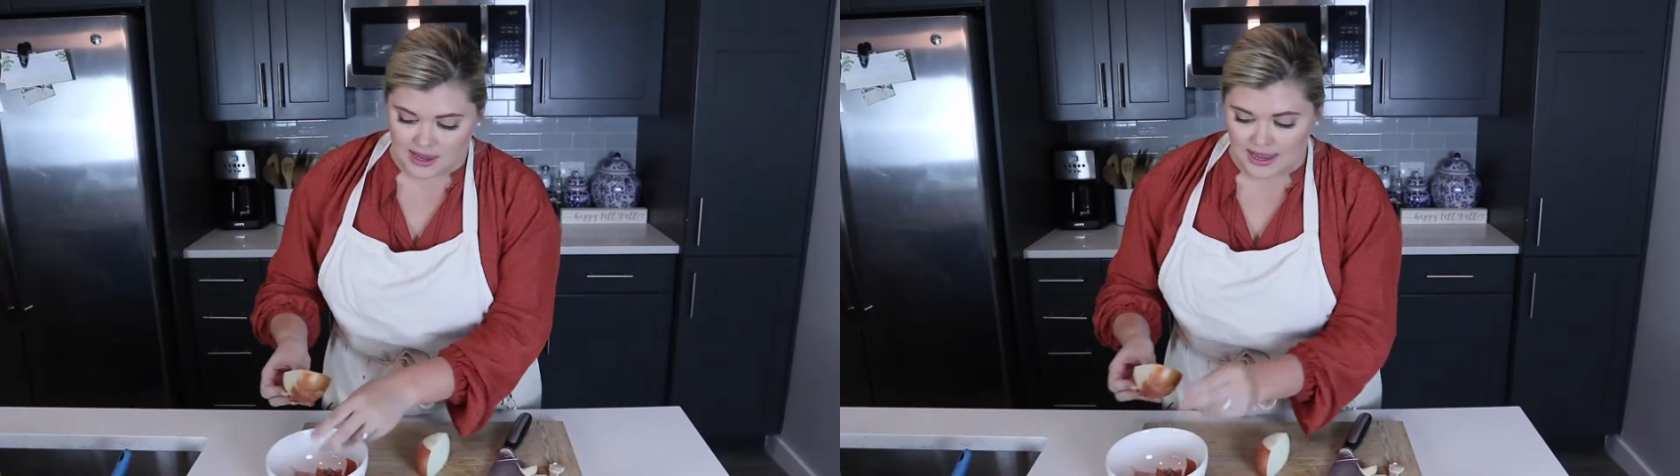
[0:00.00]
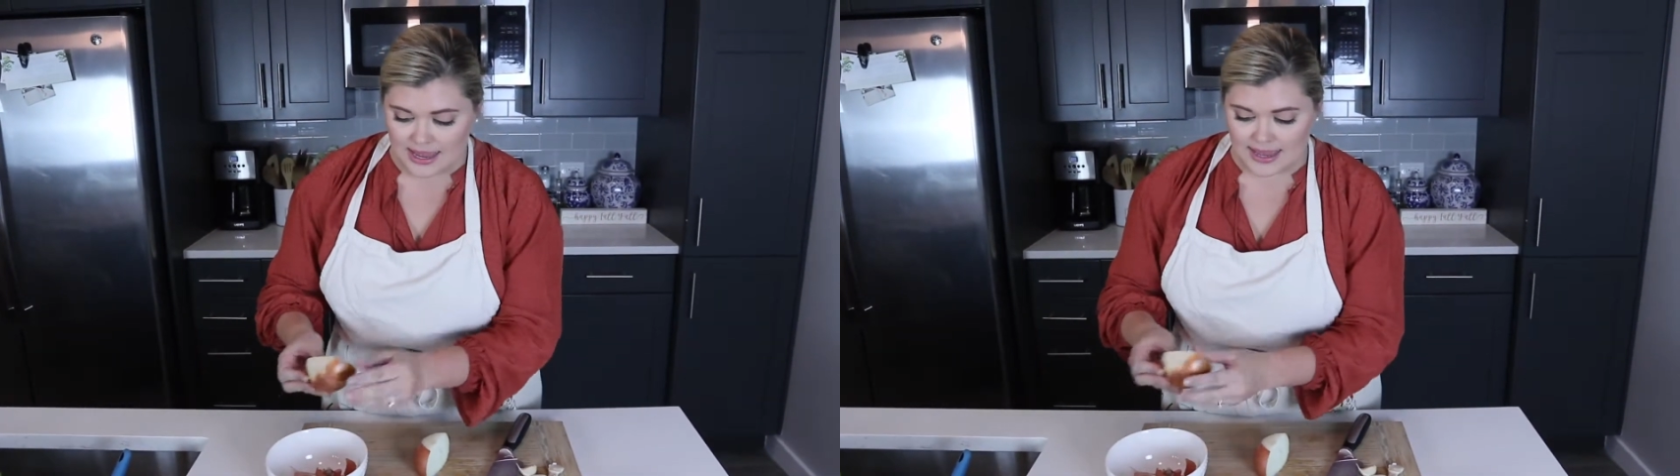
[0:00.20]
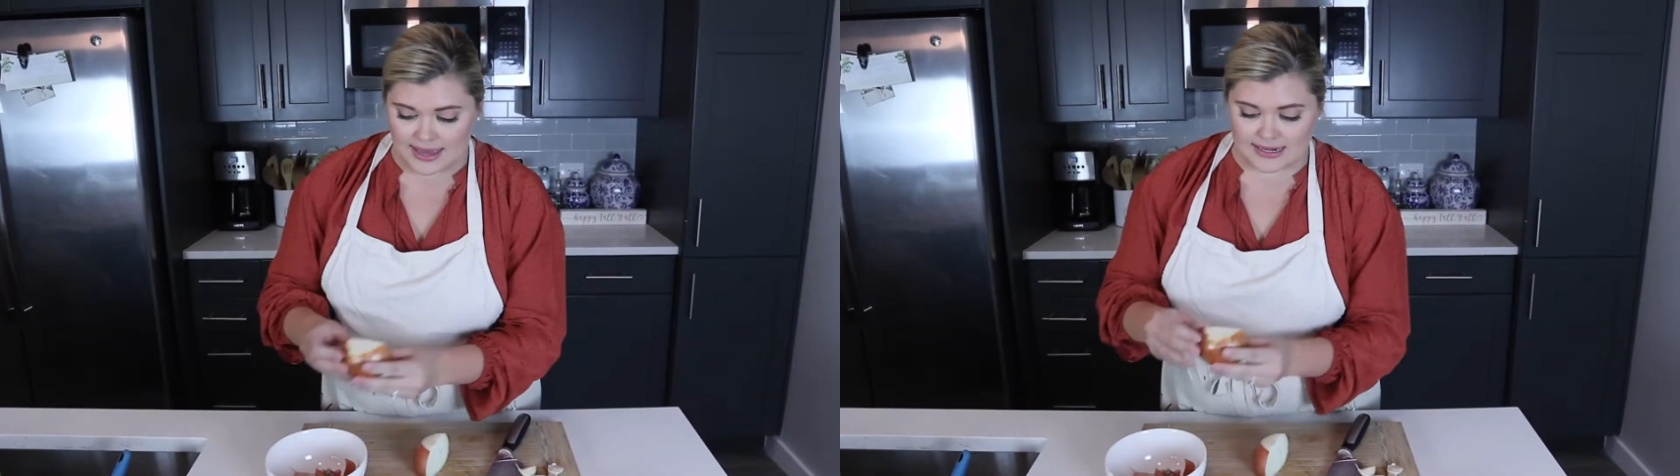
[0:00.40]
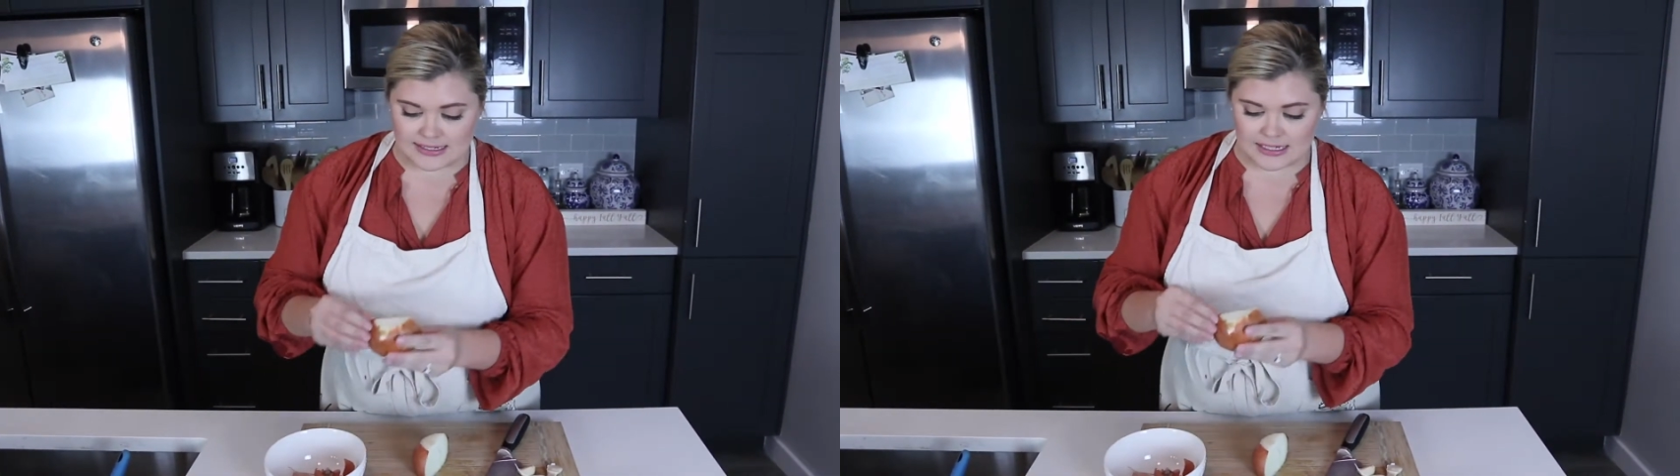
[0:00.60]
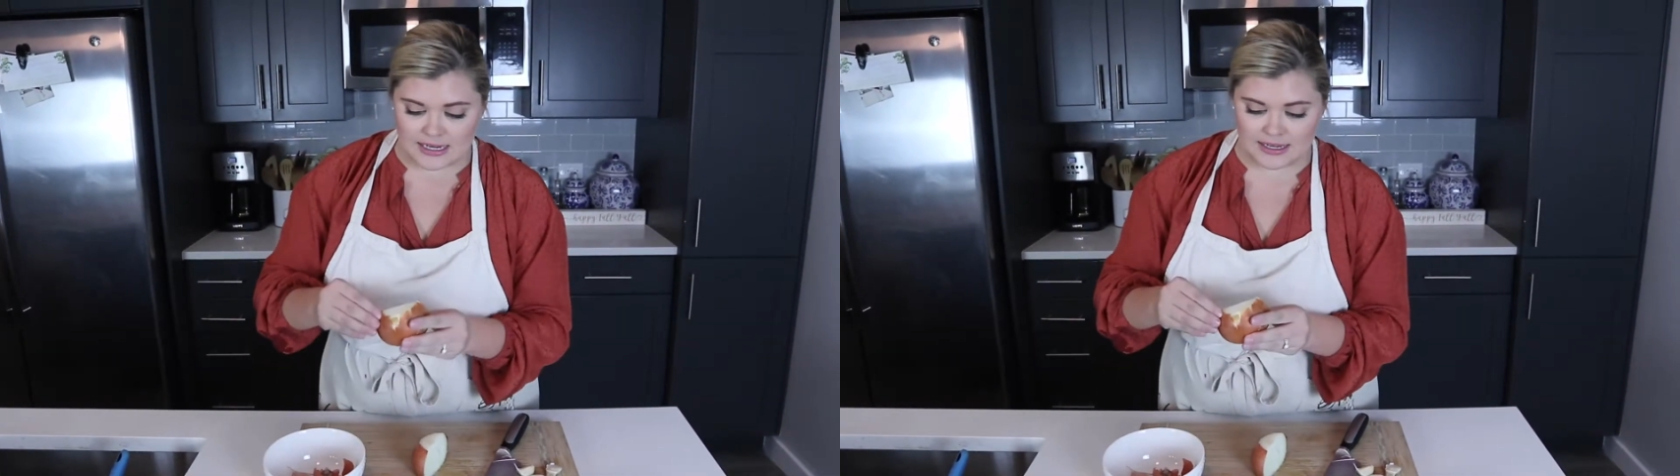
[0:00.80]

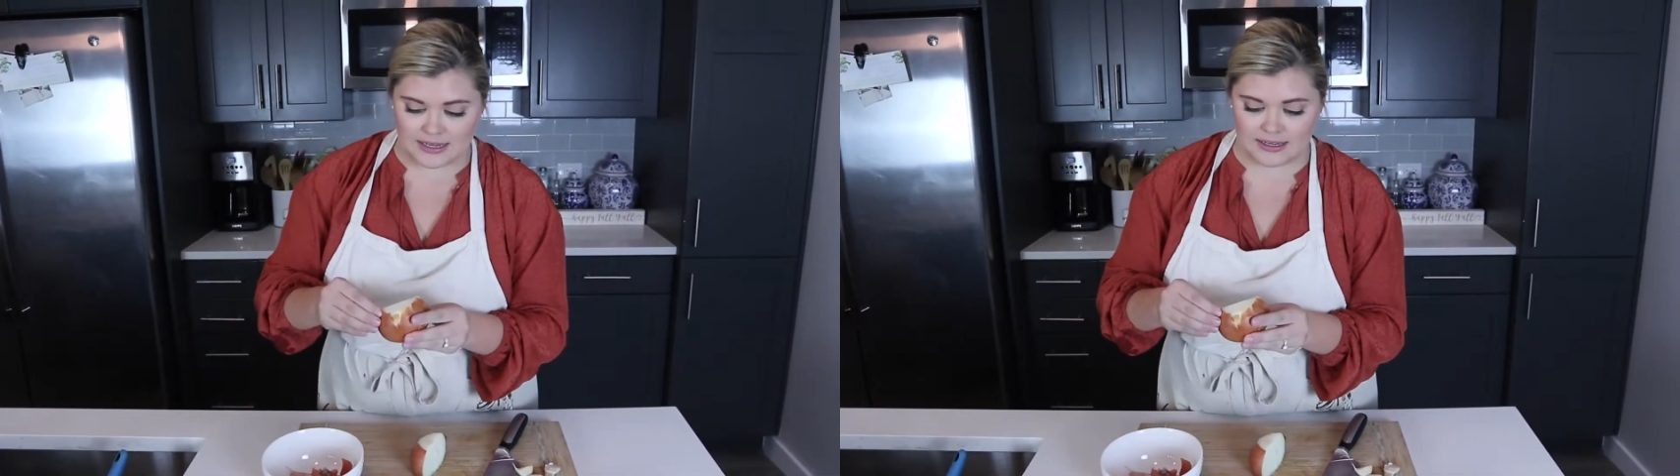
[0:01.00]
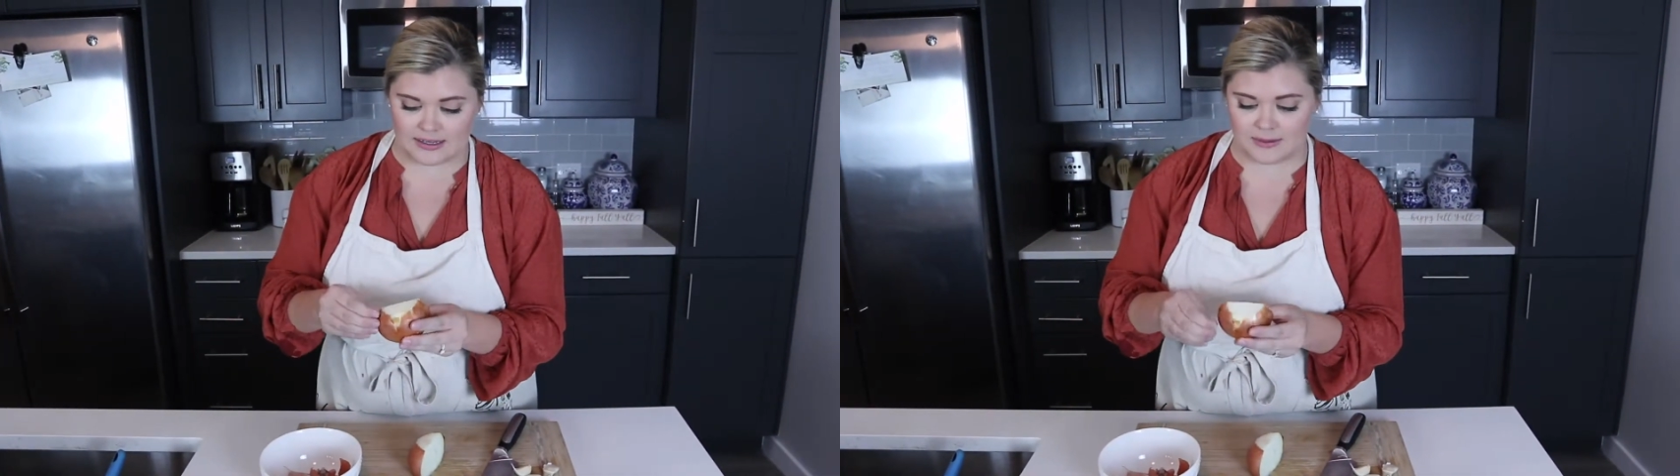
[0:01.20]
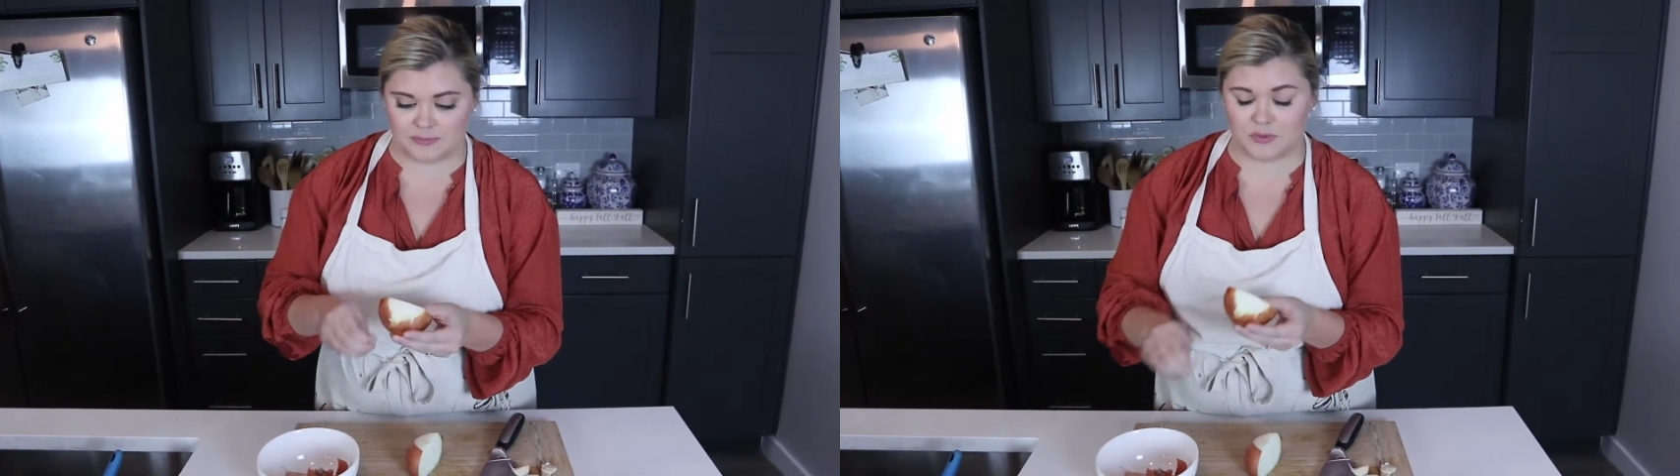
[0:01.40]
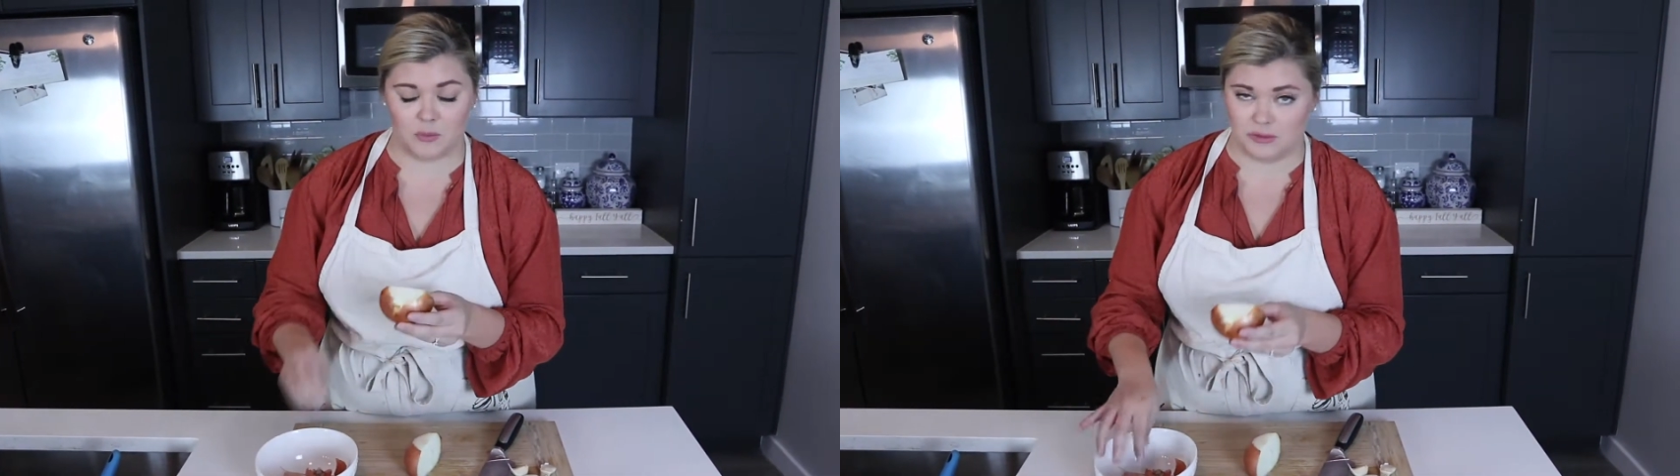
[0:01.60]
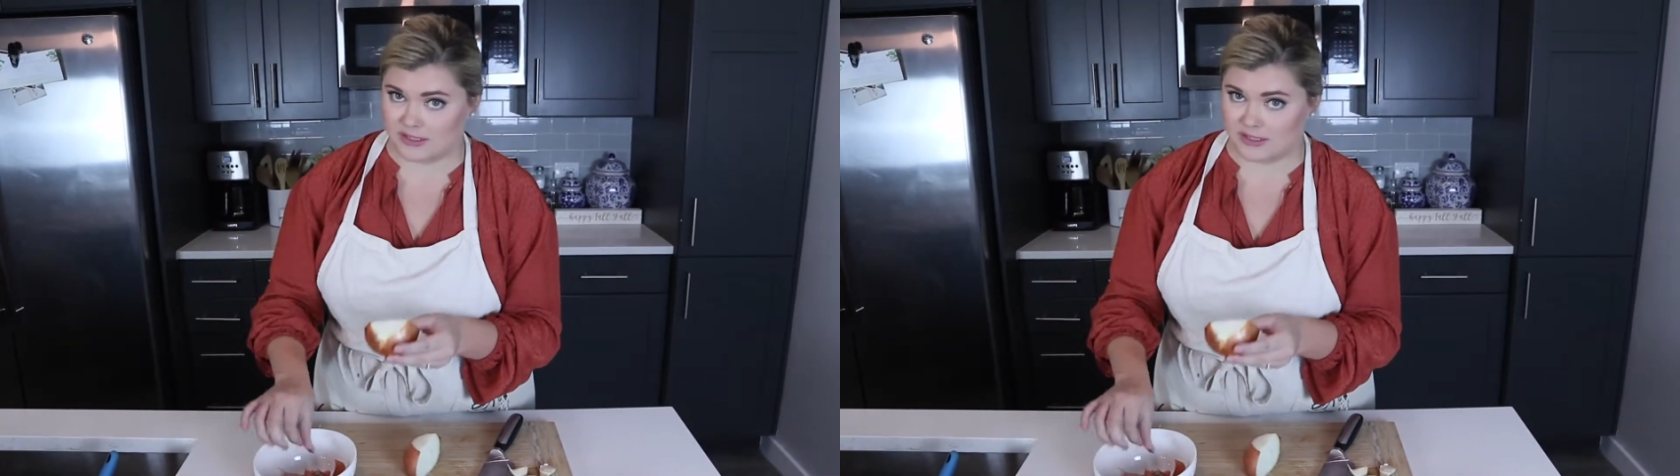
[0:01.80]
And we'll